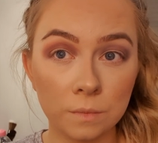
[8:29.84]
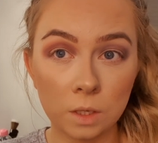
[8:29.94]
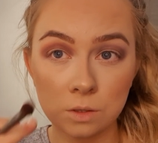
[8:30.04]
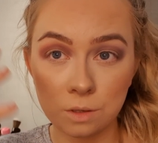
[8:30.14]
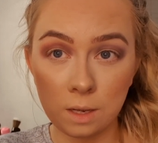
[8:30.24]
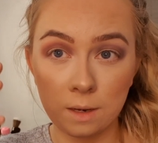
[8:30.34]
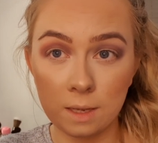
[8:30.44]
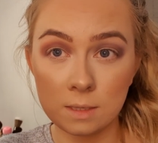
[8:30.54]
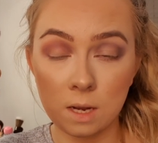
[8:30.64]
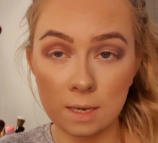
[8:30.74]
So now
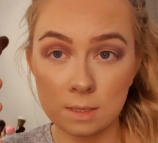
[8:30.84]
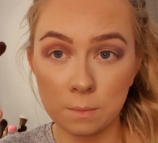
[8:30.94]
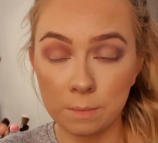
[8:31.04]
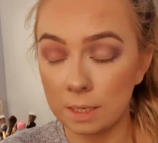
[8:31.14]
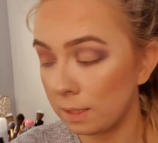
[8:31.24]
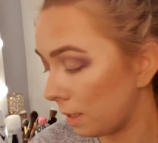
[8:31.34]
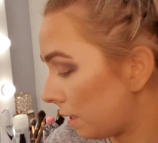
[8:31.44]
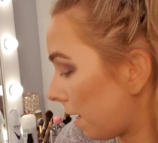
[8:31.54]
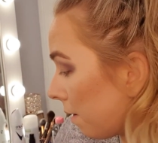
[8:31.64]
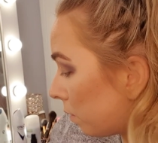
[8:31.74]
that's nice and blended
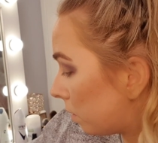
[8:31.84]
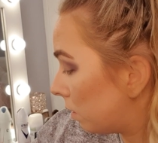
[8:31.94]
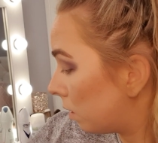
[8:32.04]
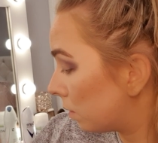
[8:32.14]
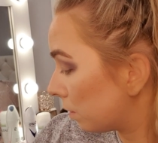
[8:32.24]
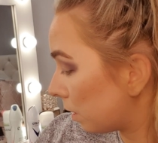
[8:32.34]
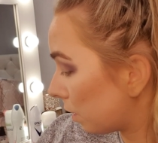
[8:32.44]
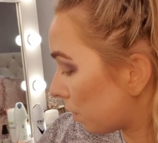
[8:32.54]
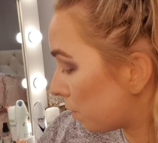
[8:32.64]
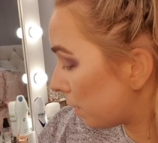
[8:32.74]
out. I'm going to
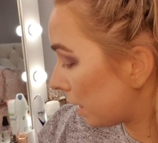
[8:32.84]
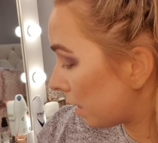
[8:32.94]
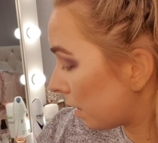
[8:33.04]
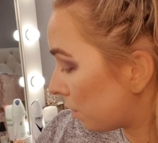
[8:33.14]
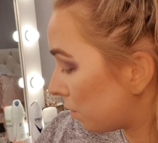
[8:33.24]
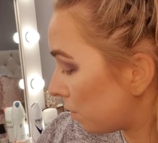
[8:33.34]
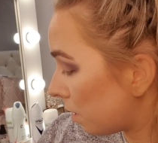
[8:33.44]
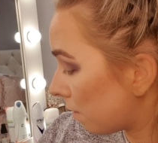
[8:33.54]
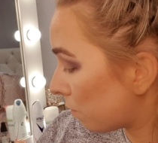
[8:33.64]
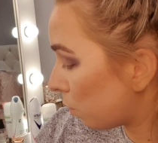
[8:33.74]
go in and do
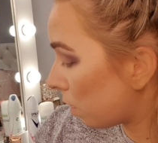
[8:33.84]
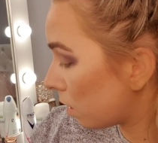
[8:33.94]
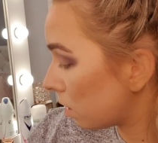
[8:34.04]
the other one.